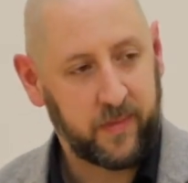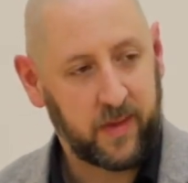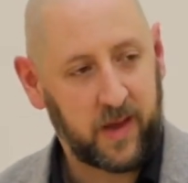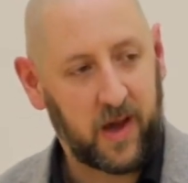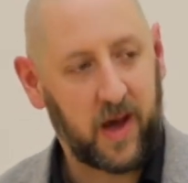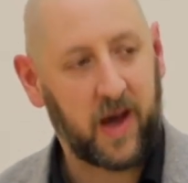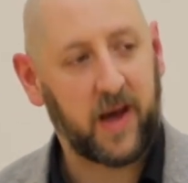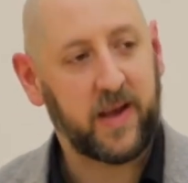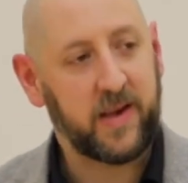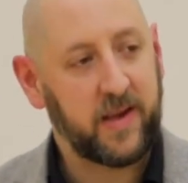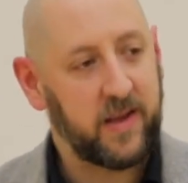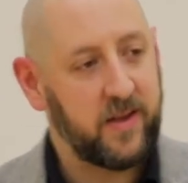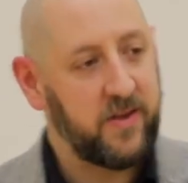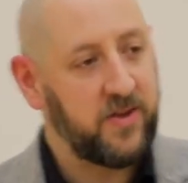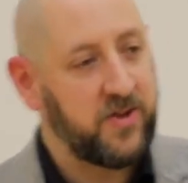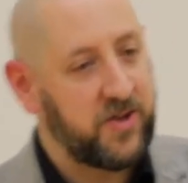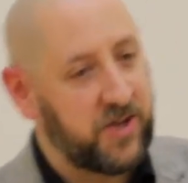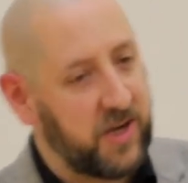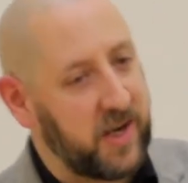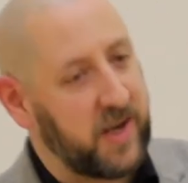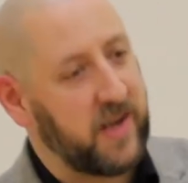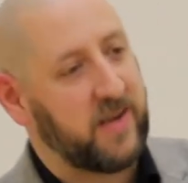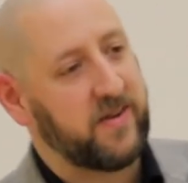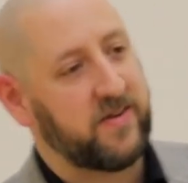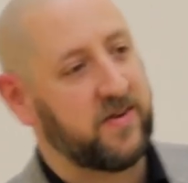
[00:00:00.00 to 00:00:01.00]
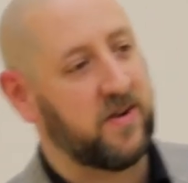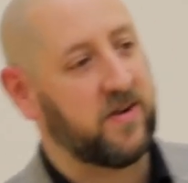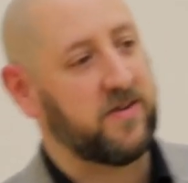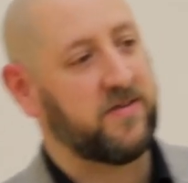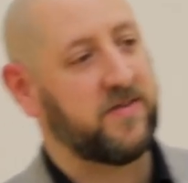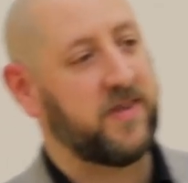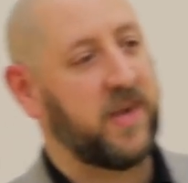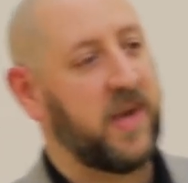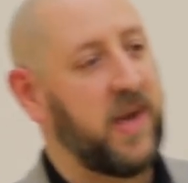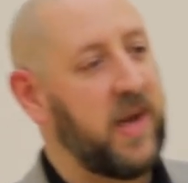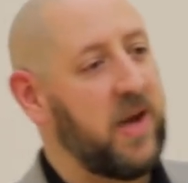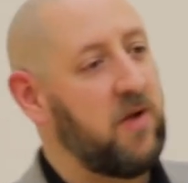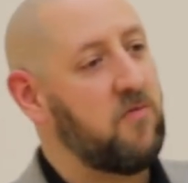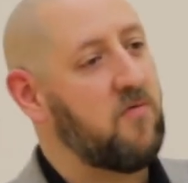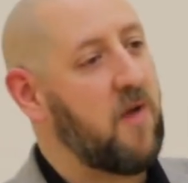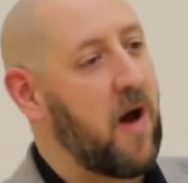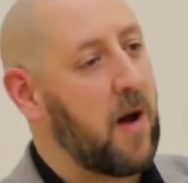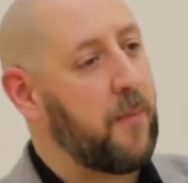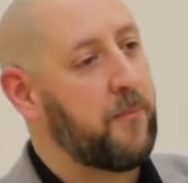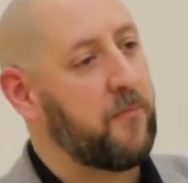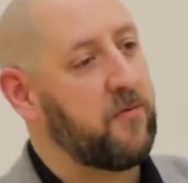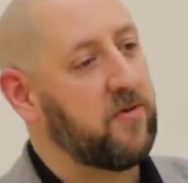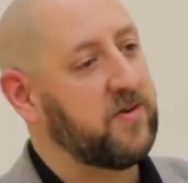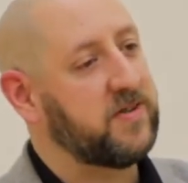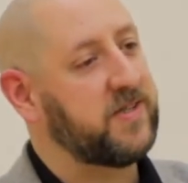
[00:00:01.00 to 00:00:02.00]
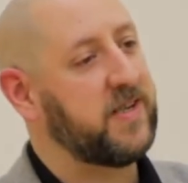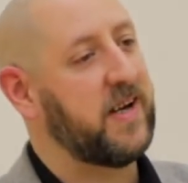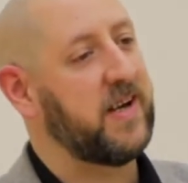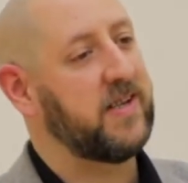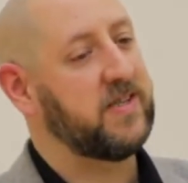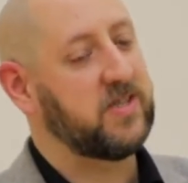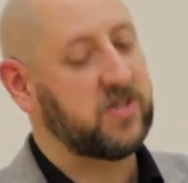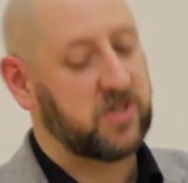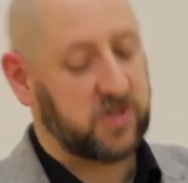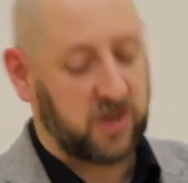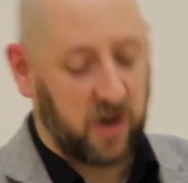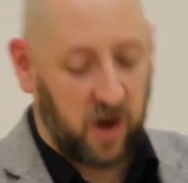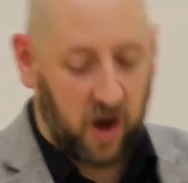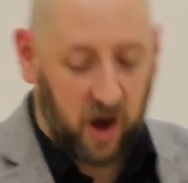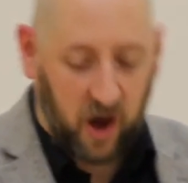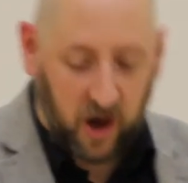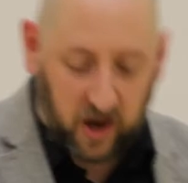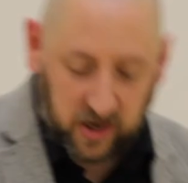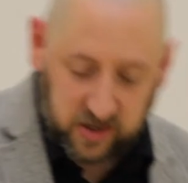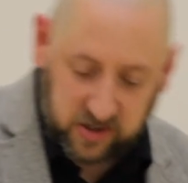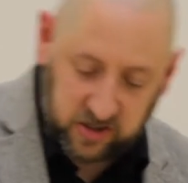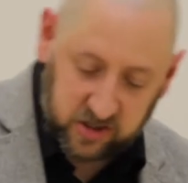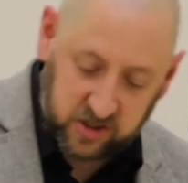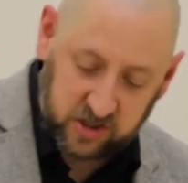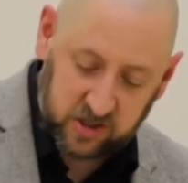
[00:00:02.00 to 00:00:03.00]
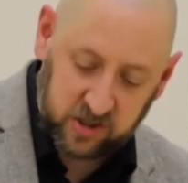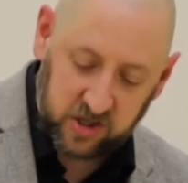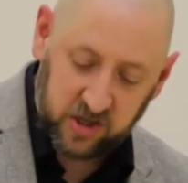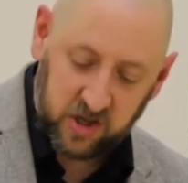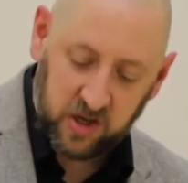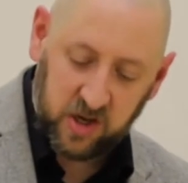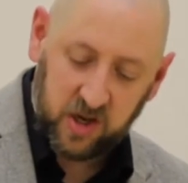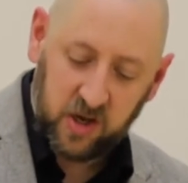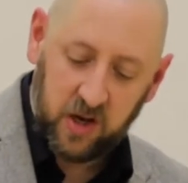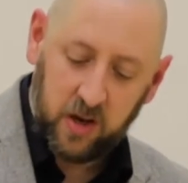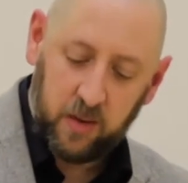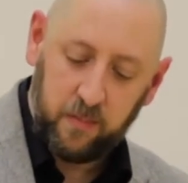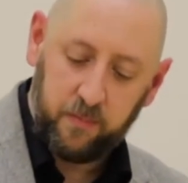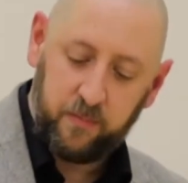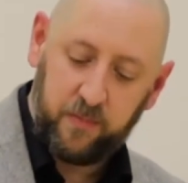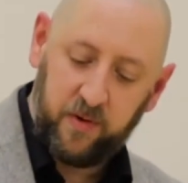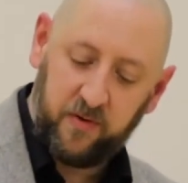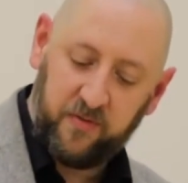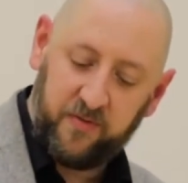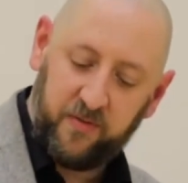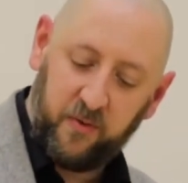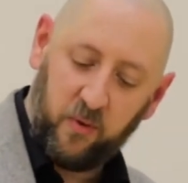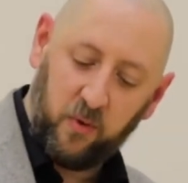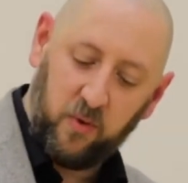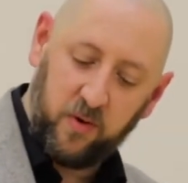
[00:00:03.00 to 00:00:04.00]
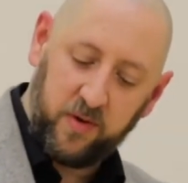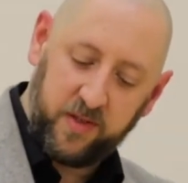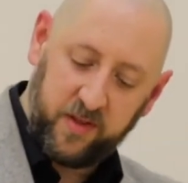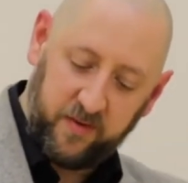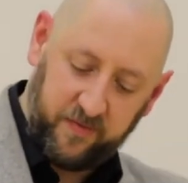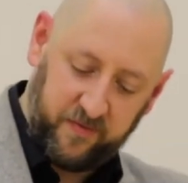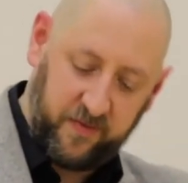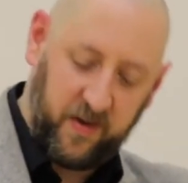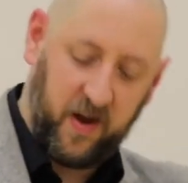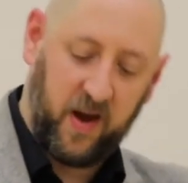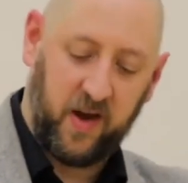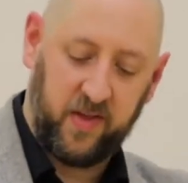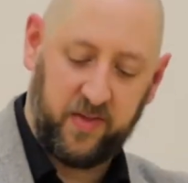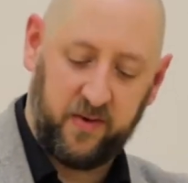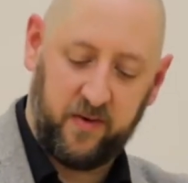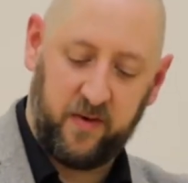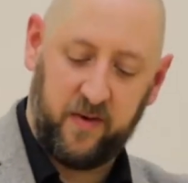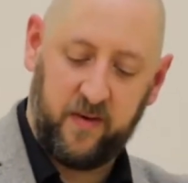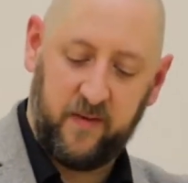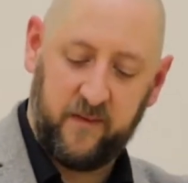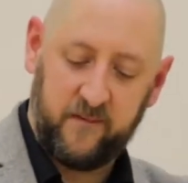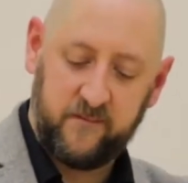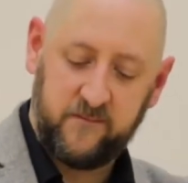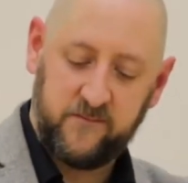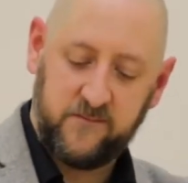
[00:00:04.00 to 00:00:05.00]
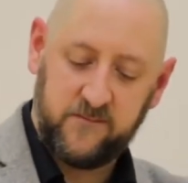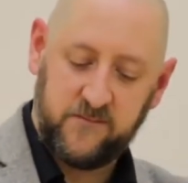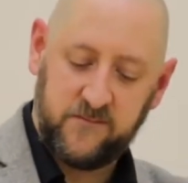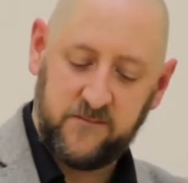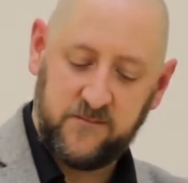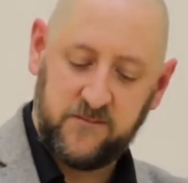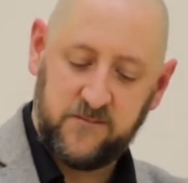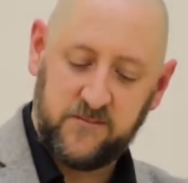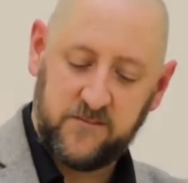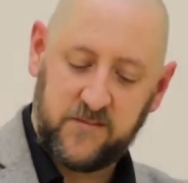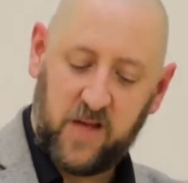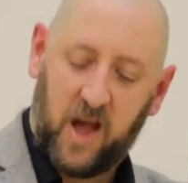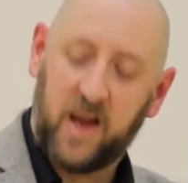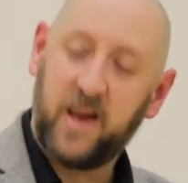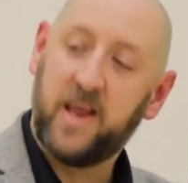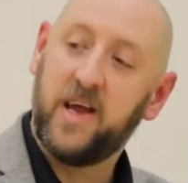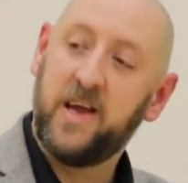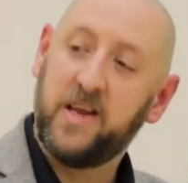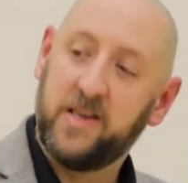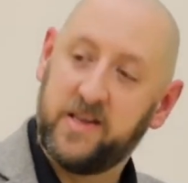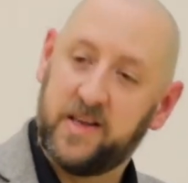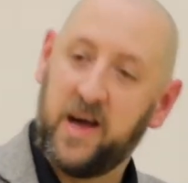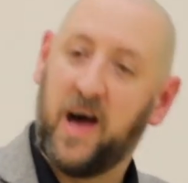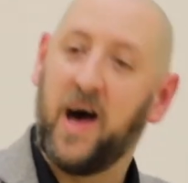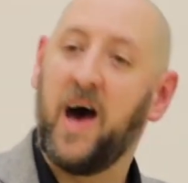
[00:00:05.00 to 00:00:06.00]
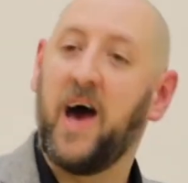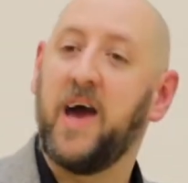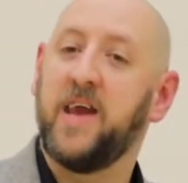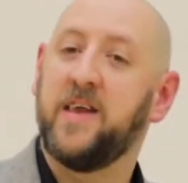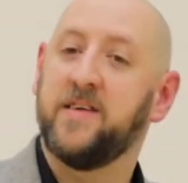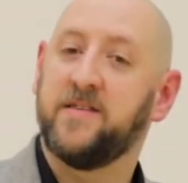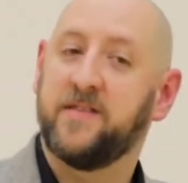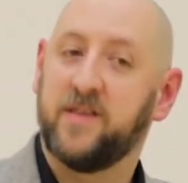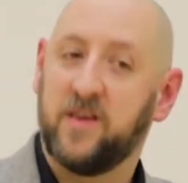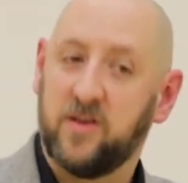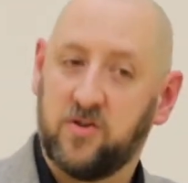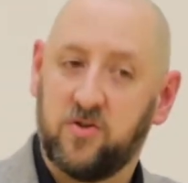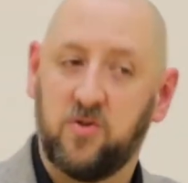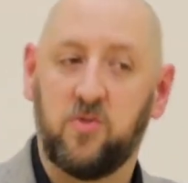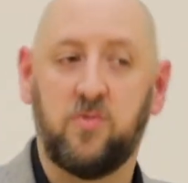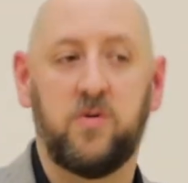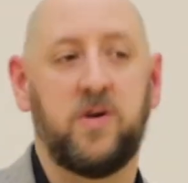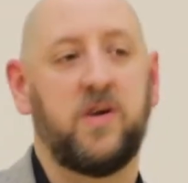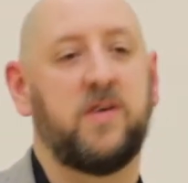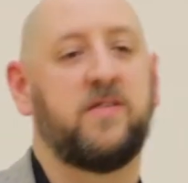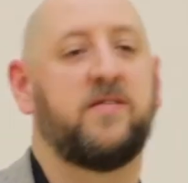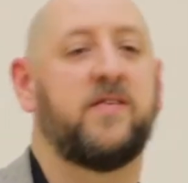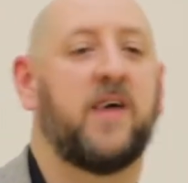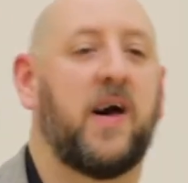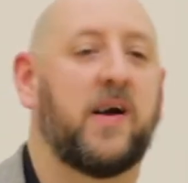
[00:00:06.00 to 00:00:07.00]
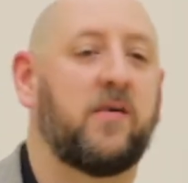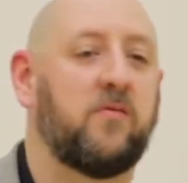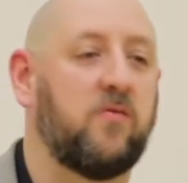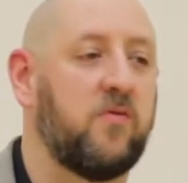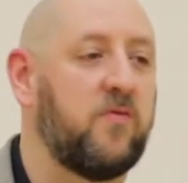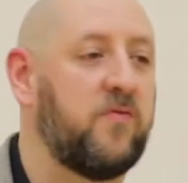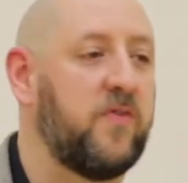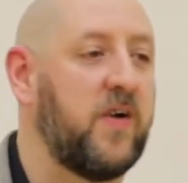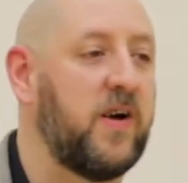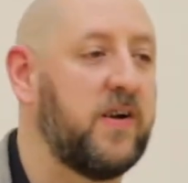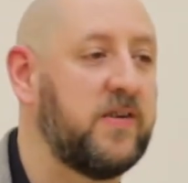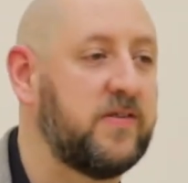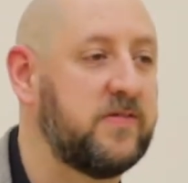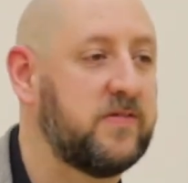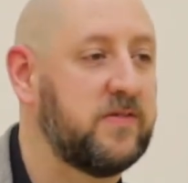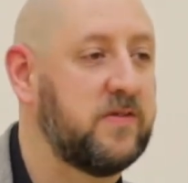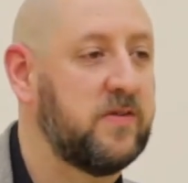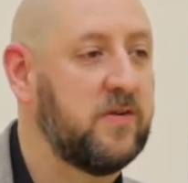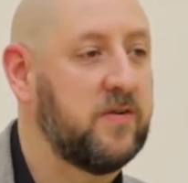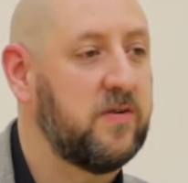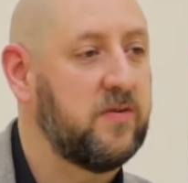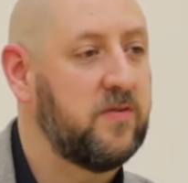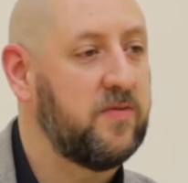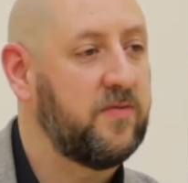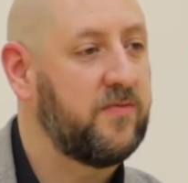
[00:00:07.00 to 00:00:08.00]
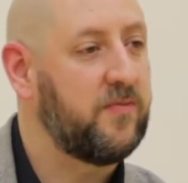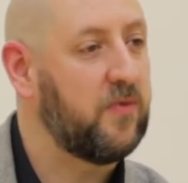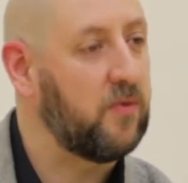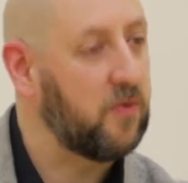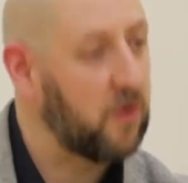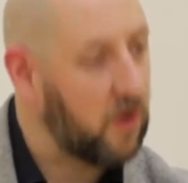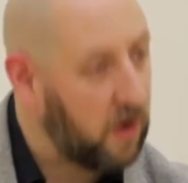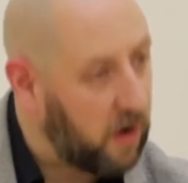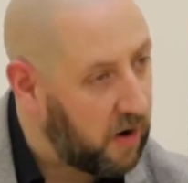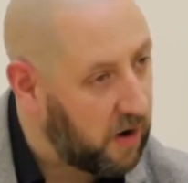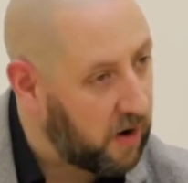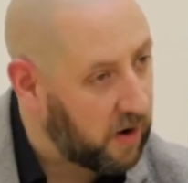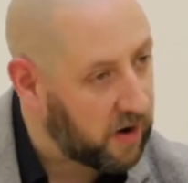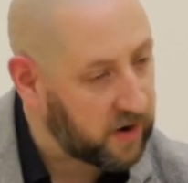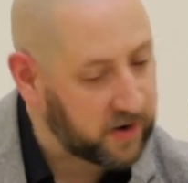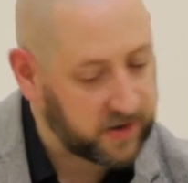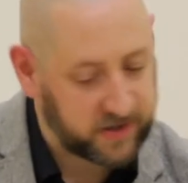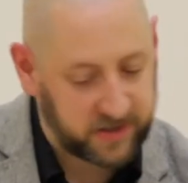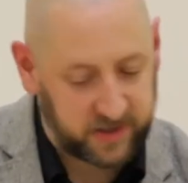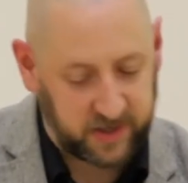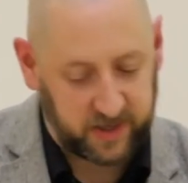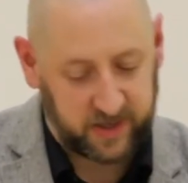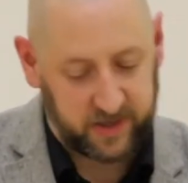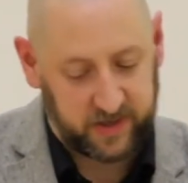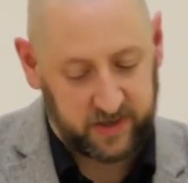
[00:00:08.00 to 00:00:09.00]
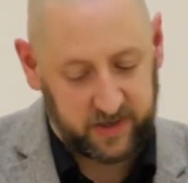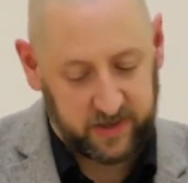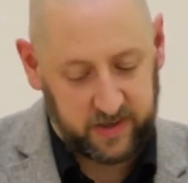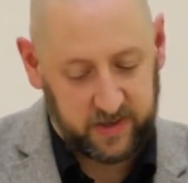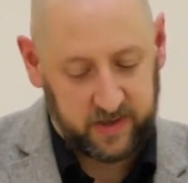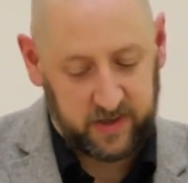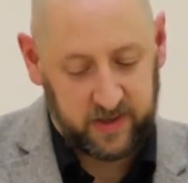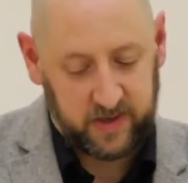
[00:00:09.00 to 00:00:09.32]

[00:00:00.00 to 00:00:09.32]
And in Jesus, he represents us before the Father. And he died as an atoning sacrifice for our sin.